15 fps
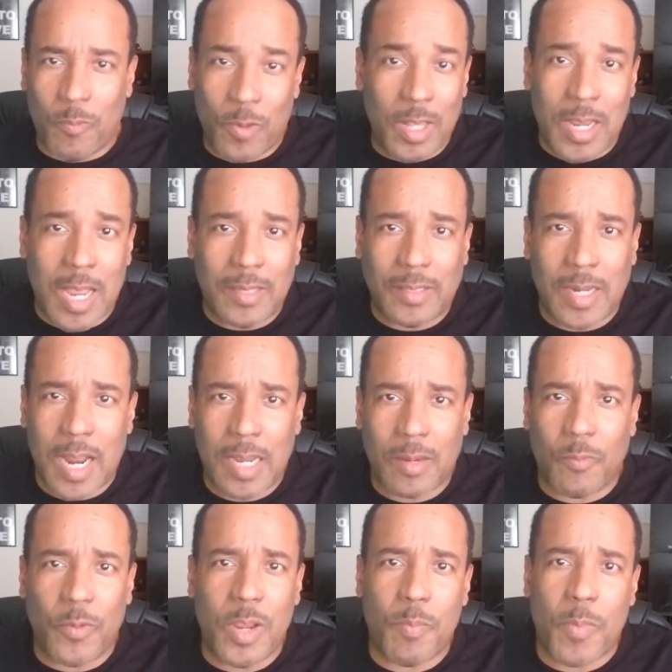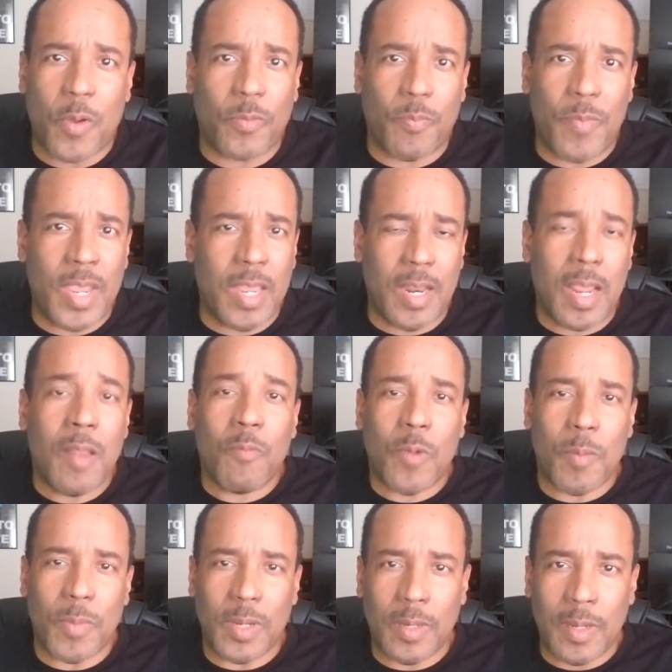Really, I said I can read both men and women.